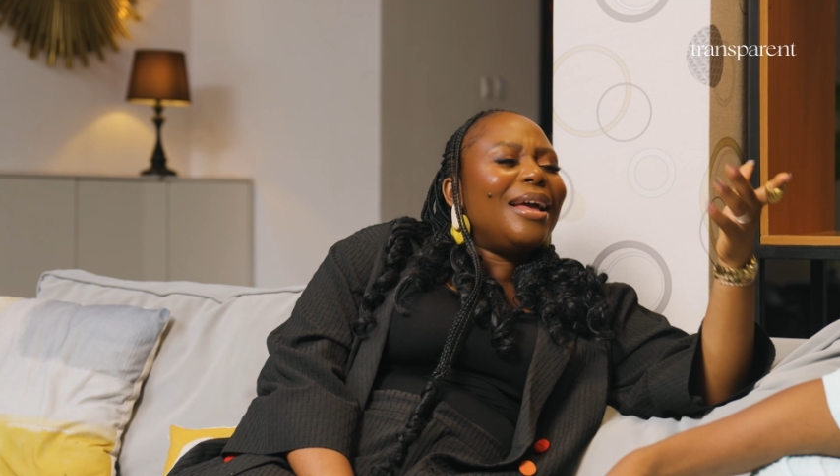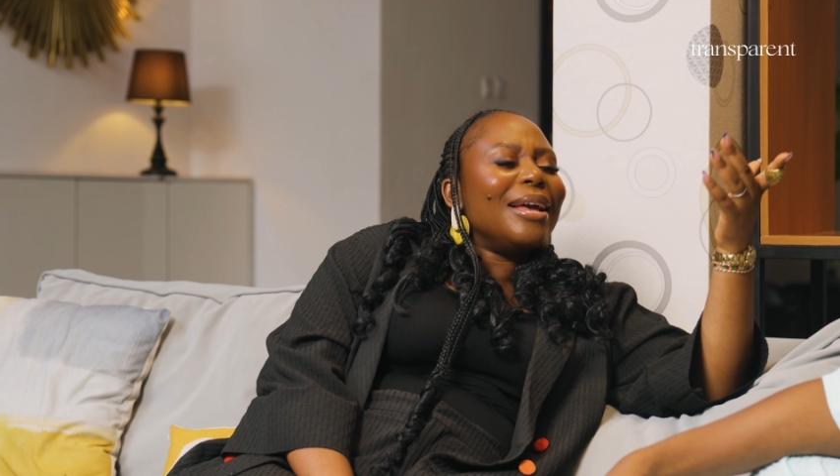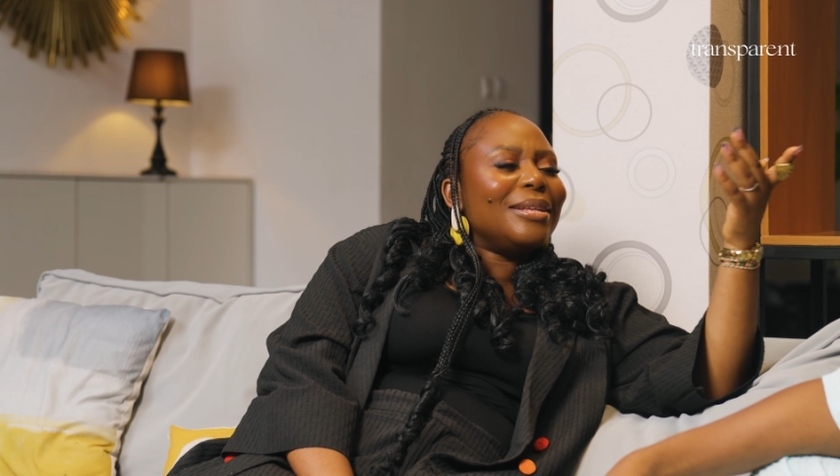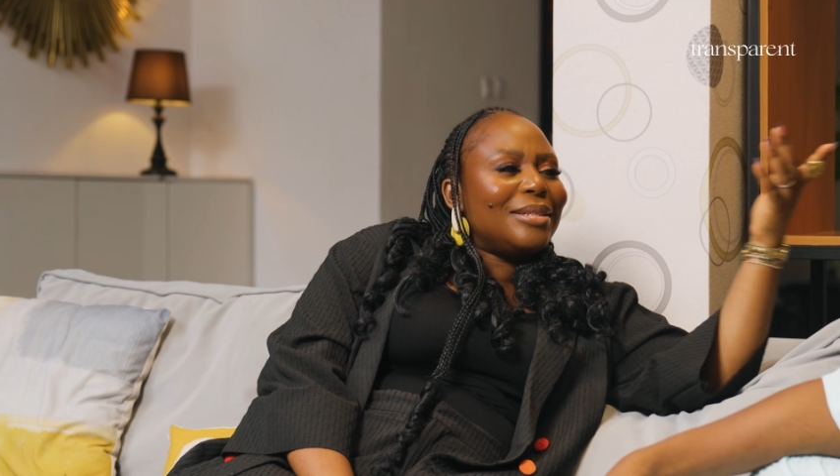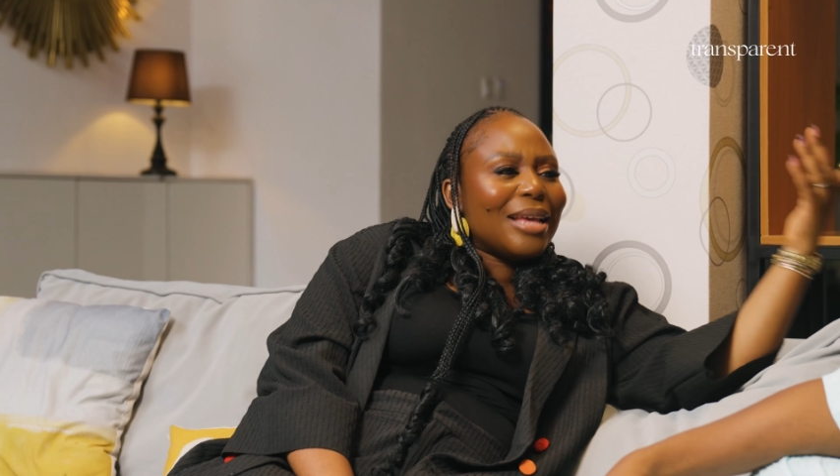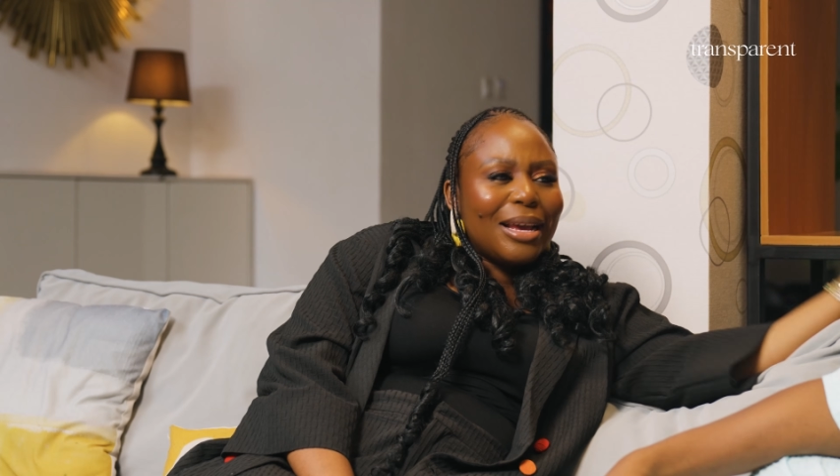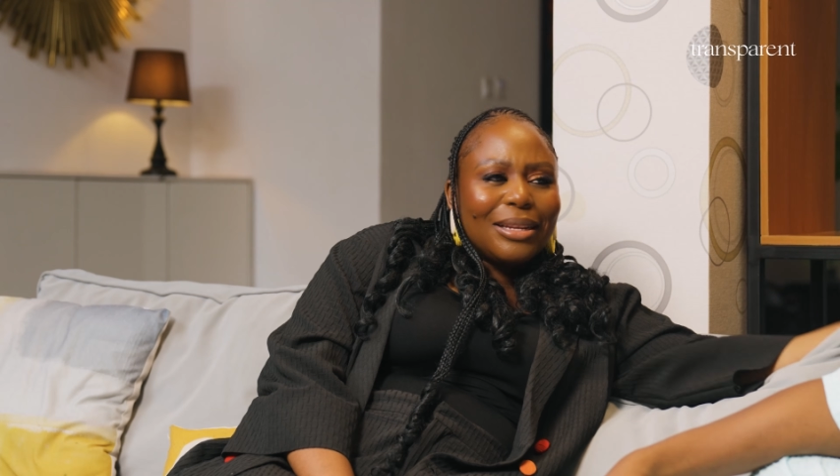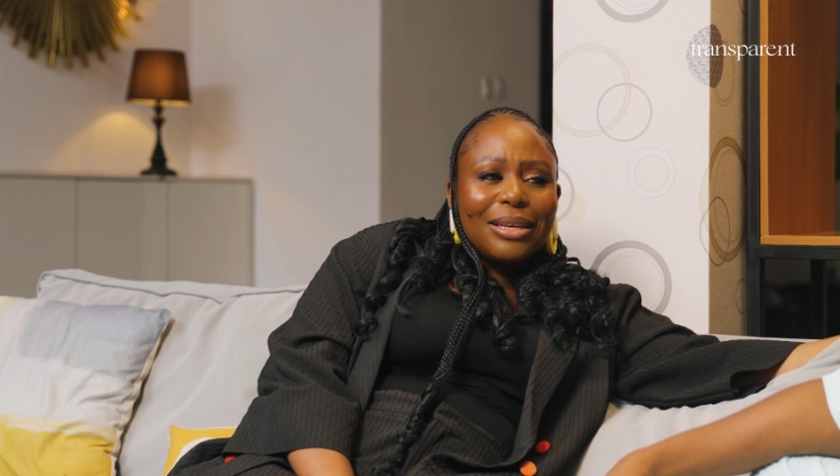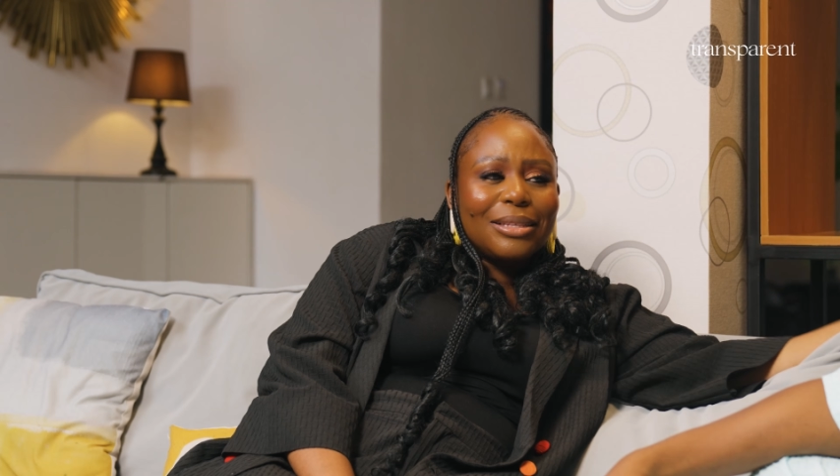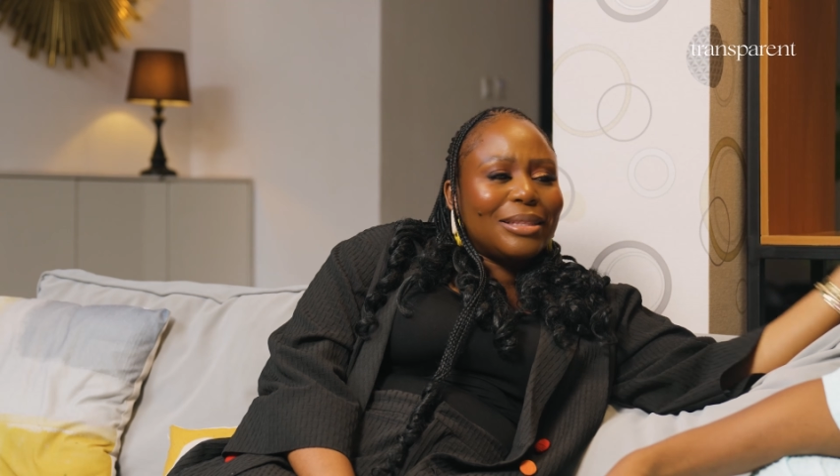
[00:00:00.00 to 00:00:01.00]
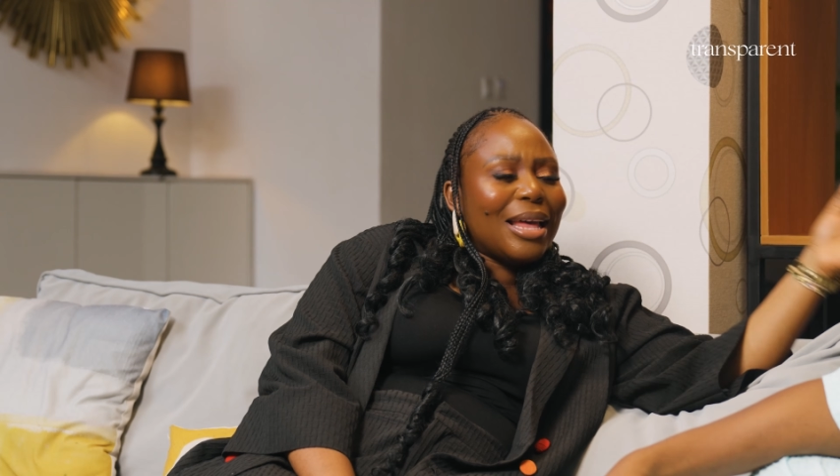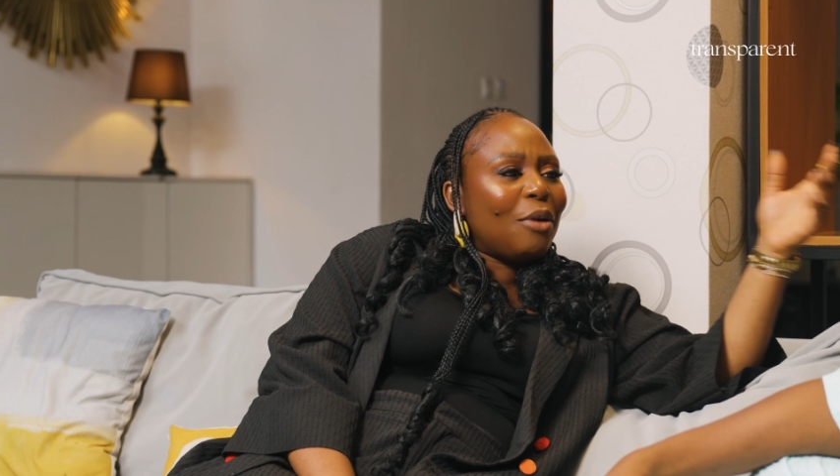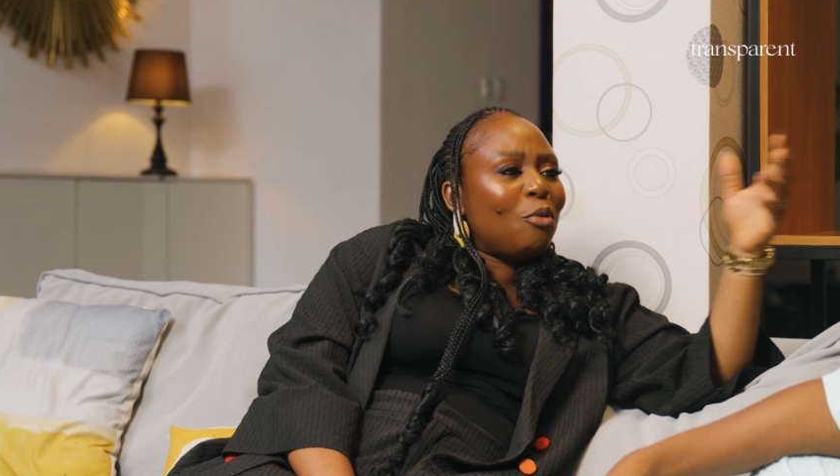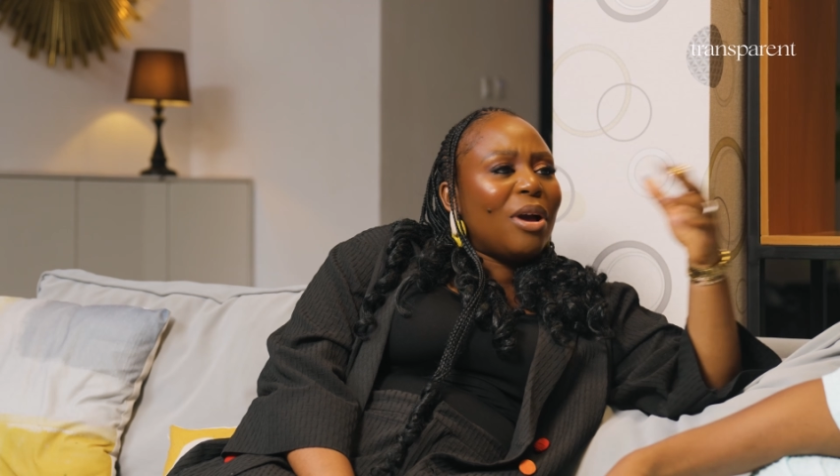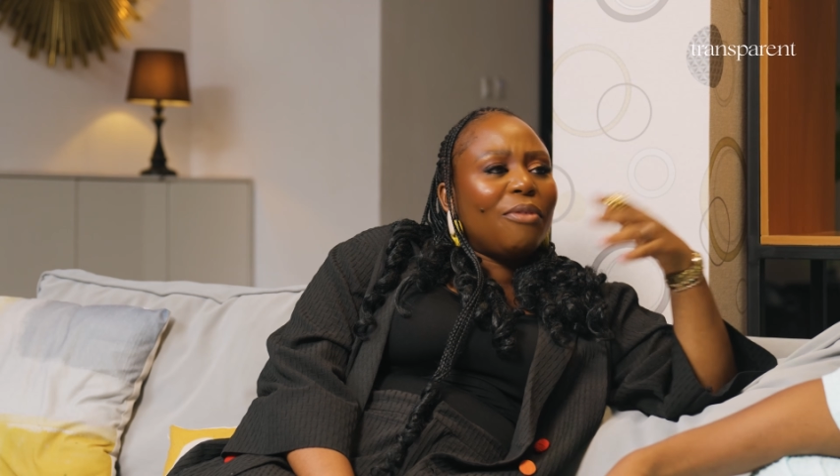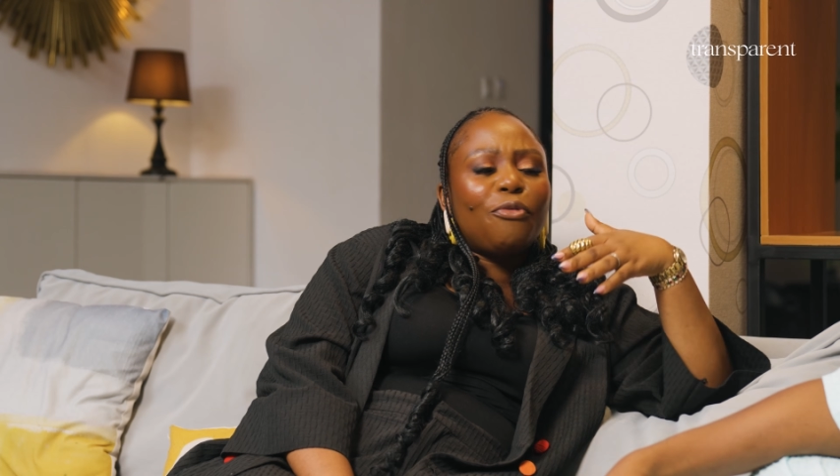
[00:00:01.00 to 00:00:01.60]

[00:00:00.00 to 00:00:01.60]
Exactly. It's like we're